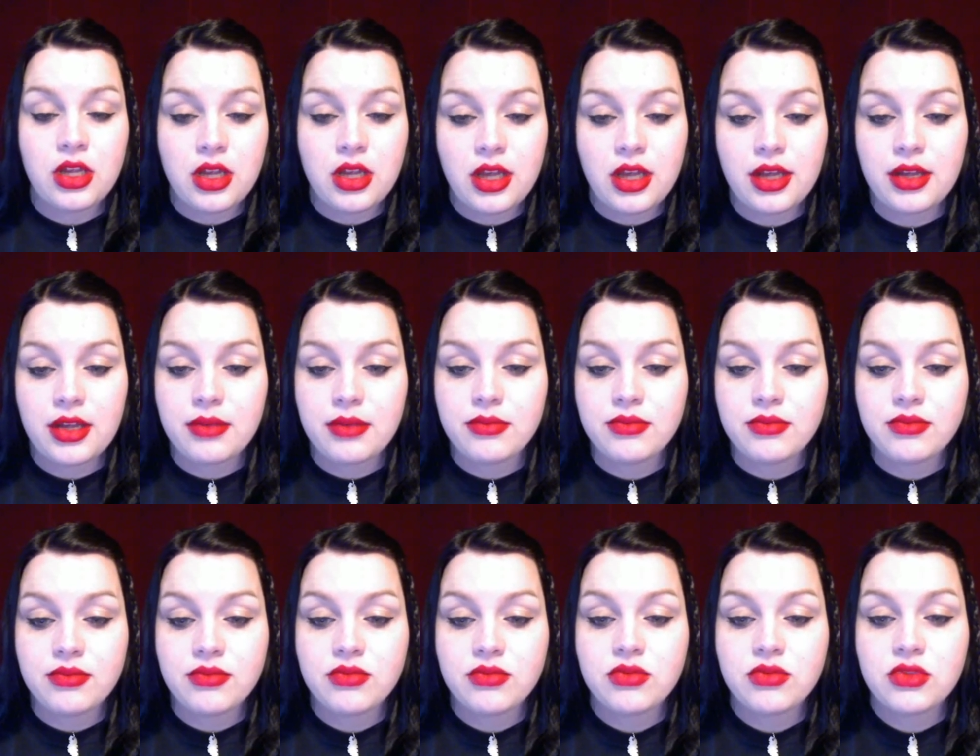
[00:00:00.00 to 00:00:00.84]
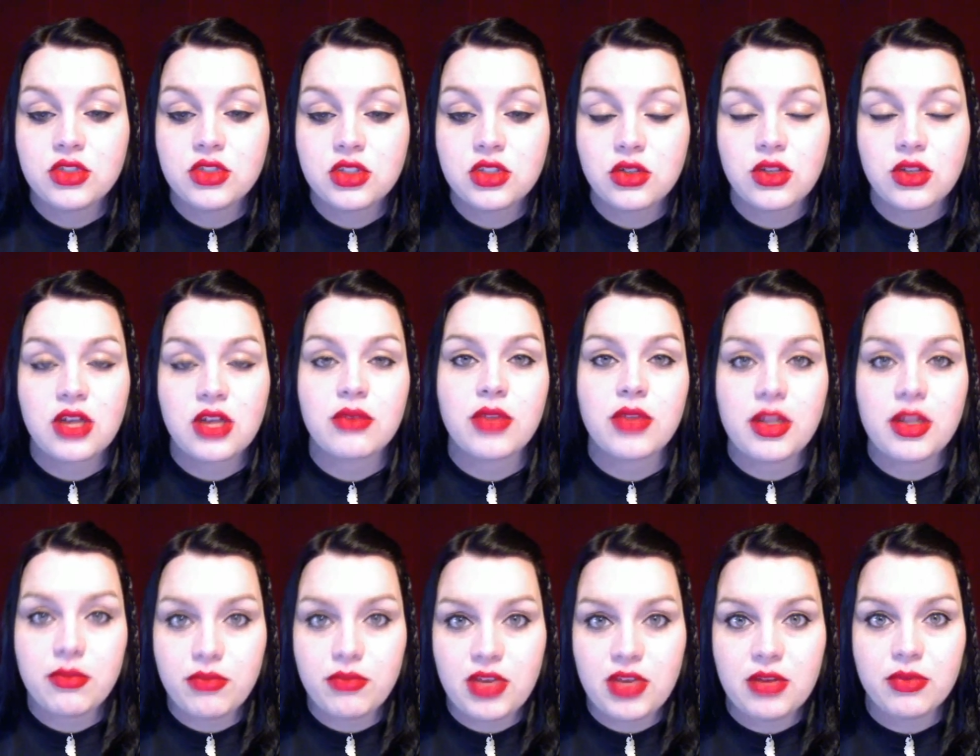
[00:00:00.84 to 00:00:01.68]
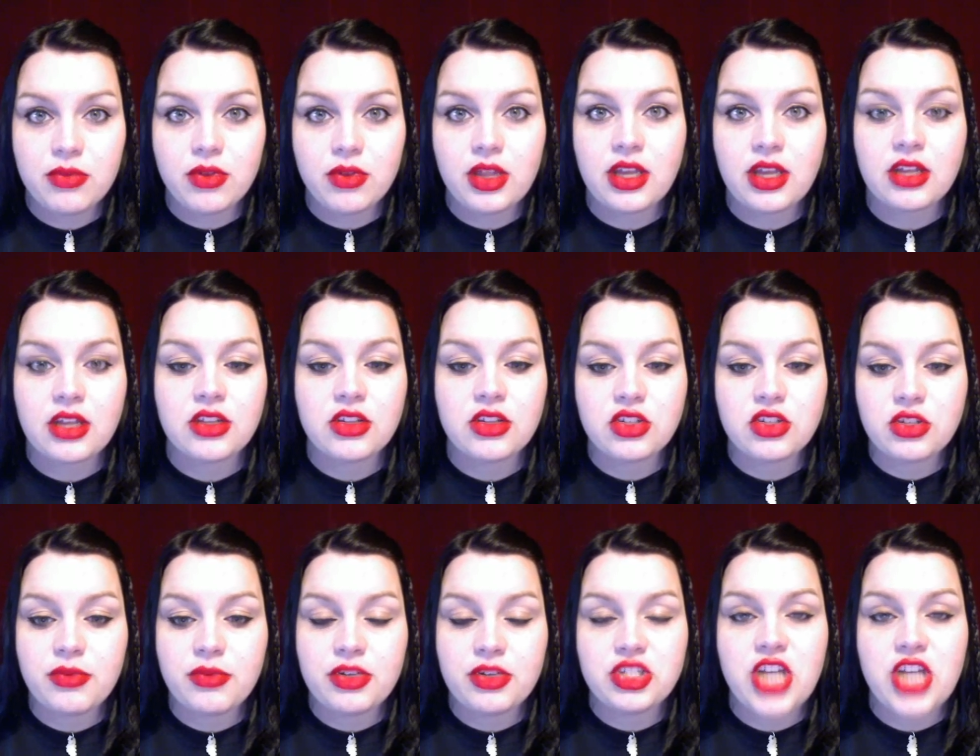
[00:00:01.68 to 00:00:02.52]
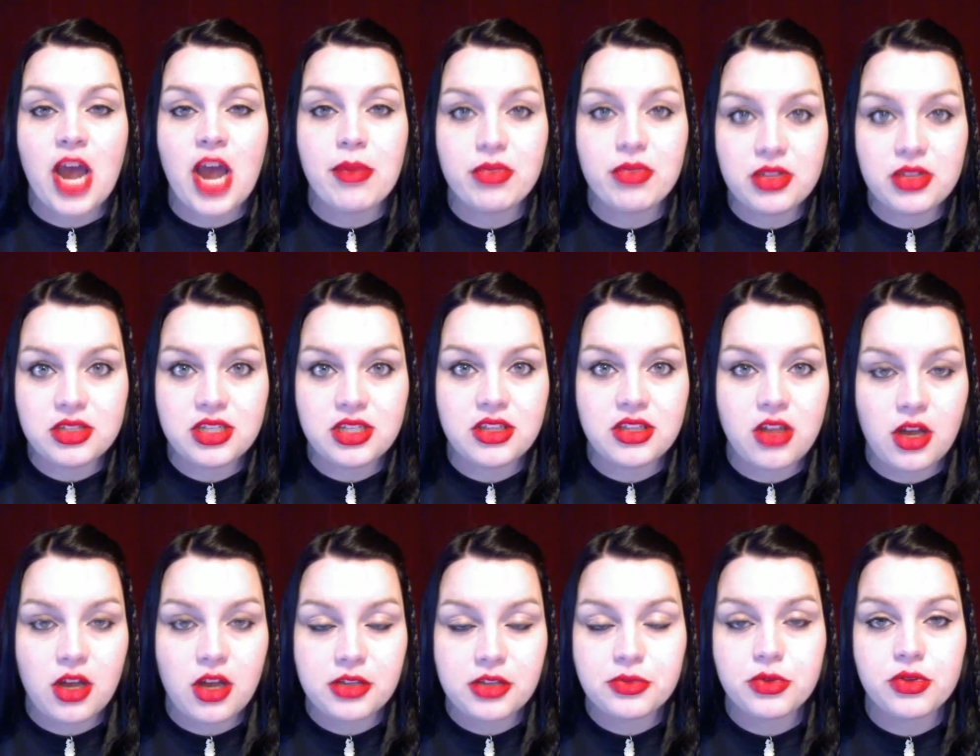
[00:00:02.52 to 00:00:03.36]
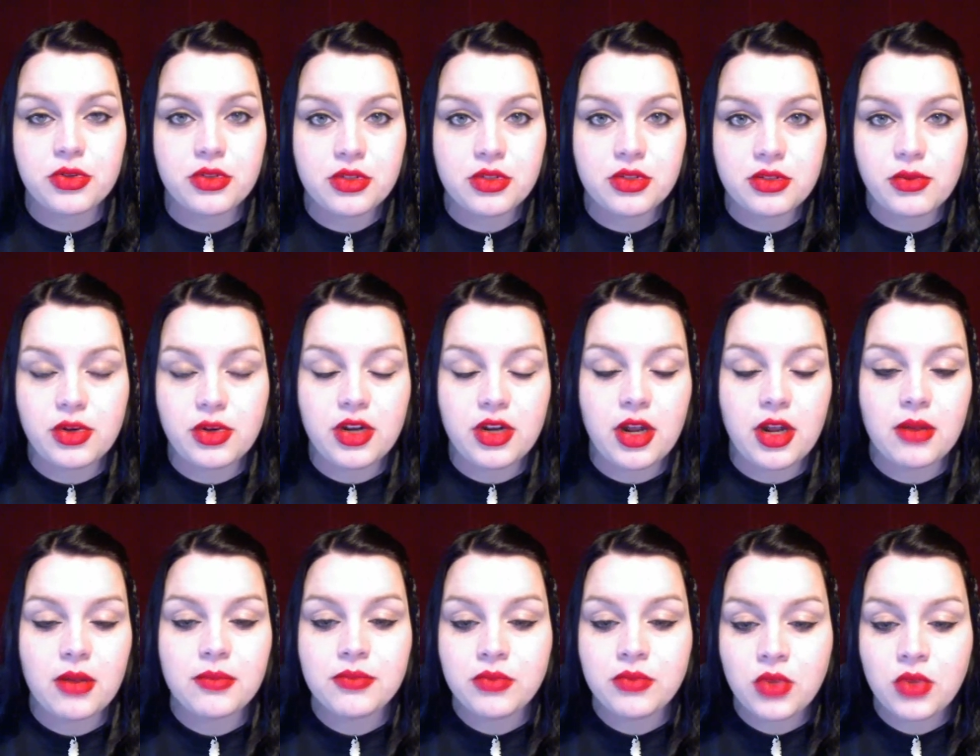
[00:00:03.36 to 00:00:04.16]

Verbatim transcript: So that when people like be chaplains at the hospital and whatnot,